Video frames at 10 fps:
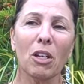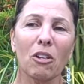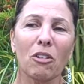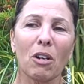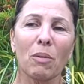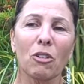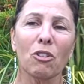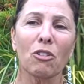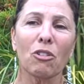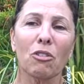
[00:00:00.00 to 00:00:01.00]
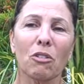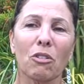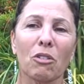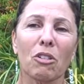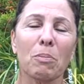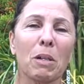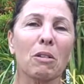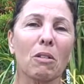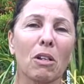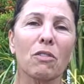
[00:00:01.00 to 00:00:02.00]
thing is that we just
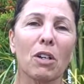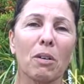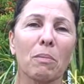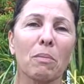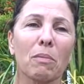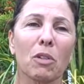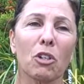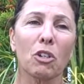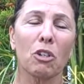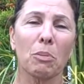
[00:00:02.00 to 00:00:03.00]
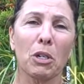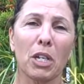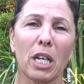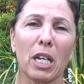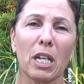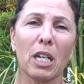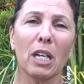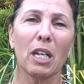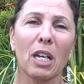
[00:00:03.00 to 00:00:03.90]
spent a lot of time communicating.